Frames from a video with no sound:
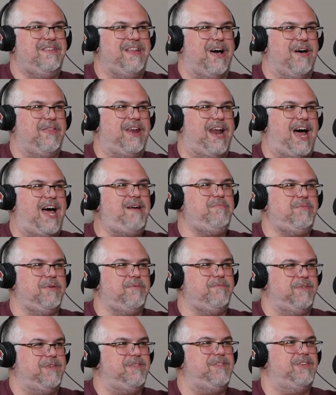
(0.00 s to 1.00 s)
now that I'm the
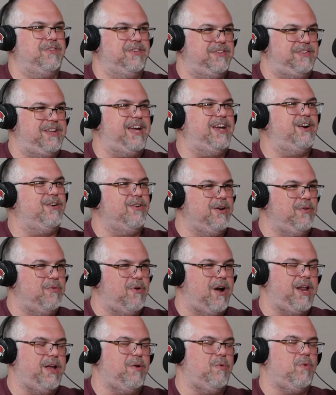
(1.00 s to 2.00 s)
facilitator and
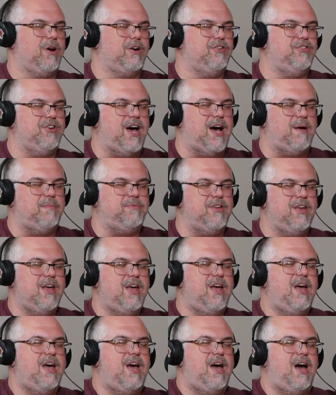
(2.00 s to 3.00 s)
running workshops.
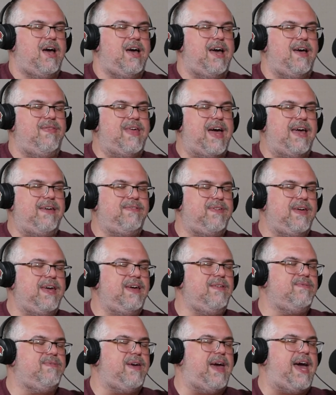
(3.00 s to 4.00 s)
And I
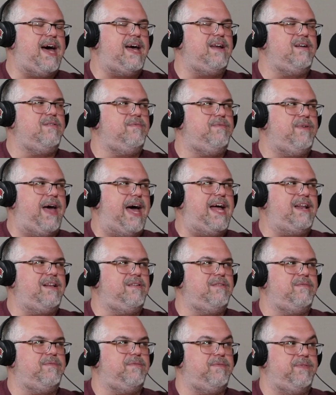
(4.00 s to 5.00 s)
think that
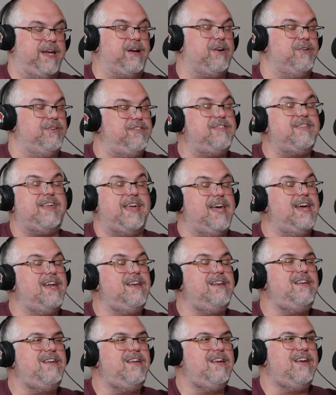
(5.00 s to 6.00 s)
thicker
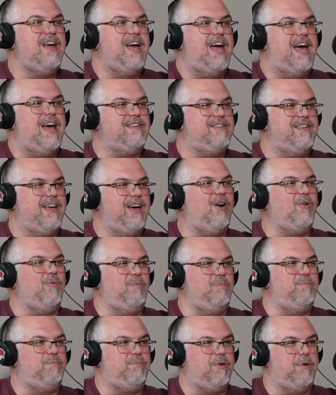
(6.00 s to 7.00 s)
skin has
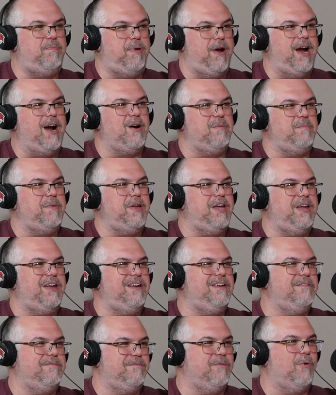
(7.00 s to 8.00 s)
helped prepare
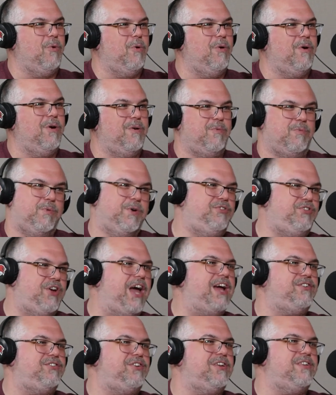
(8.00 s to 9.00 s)
me for
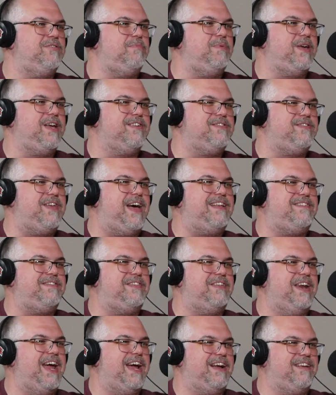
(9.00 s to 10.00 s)
rejections, because that's
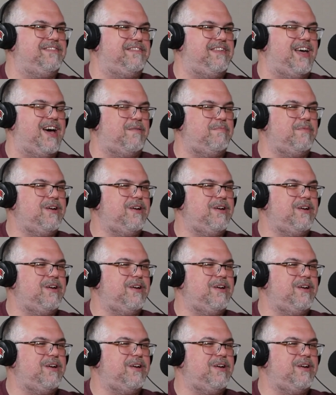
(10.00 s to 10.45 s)
the next step.